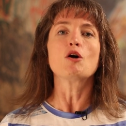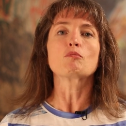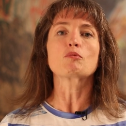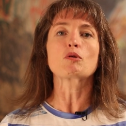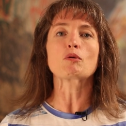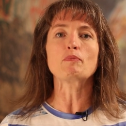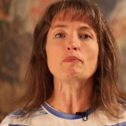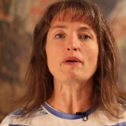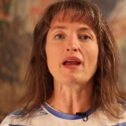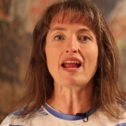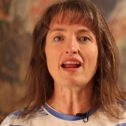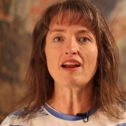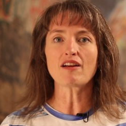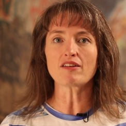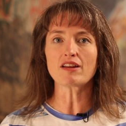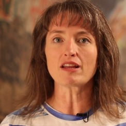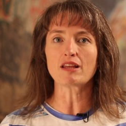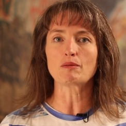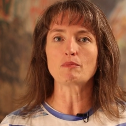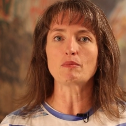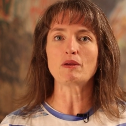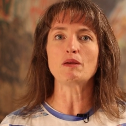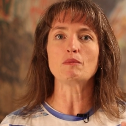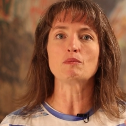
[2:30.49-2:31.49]

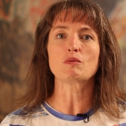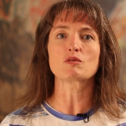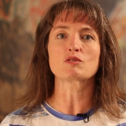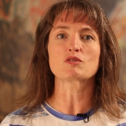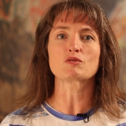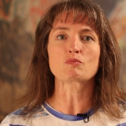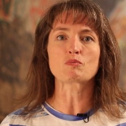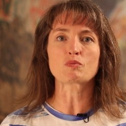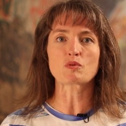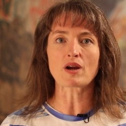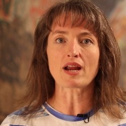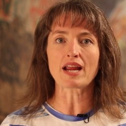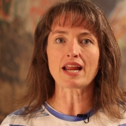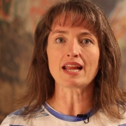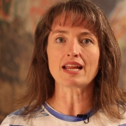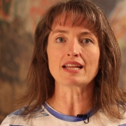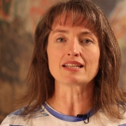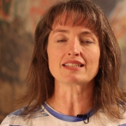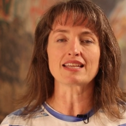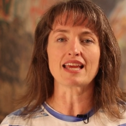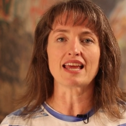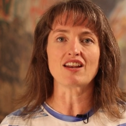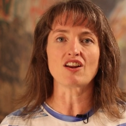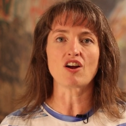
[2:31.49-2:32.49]
preparing people's
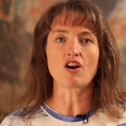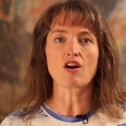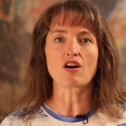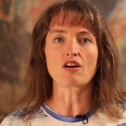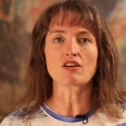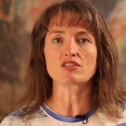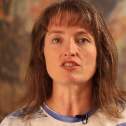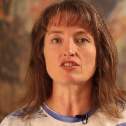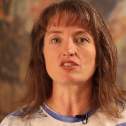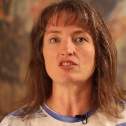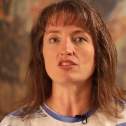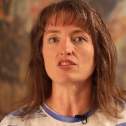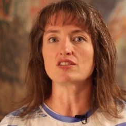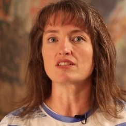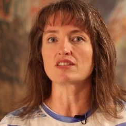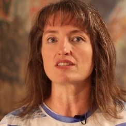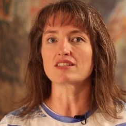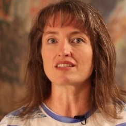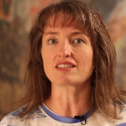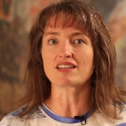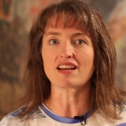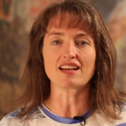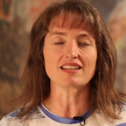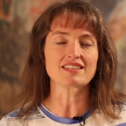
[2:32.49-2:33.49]
brains and hearts to
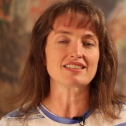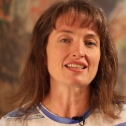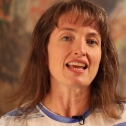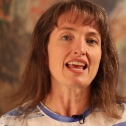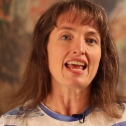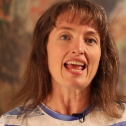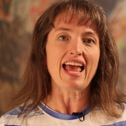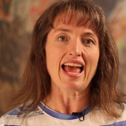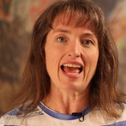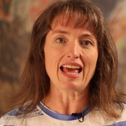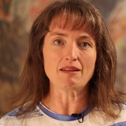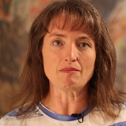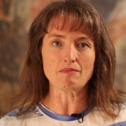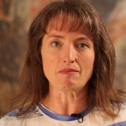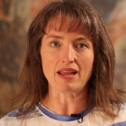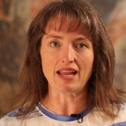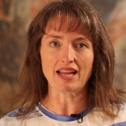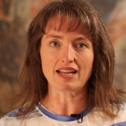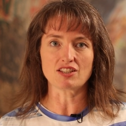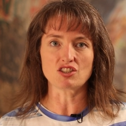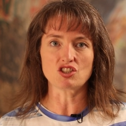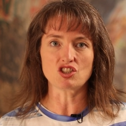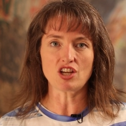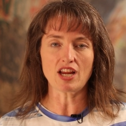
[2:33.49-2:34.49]
discuss and
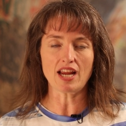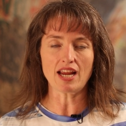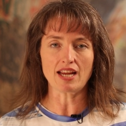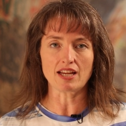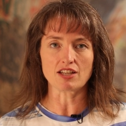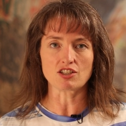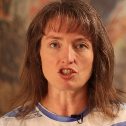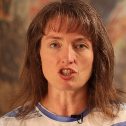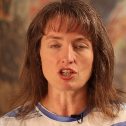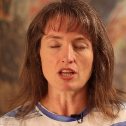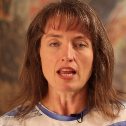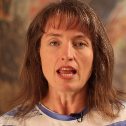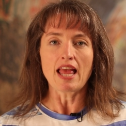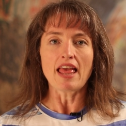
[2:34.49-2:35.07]
make change.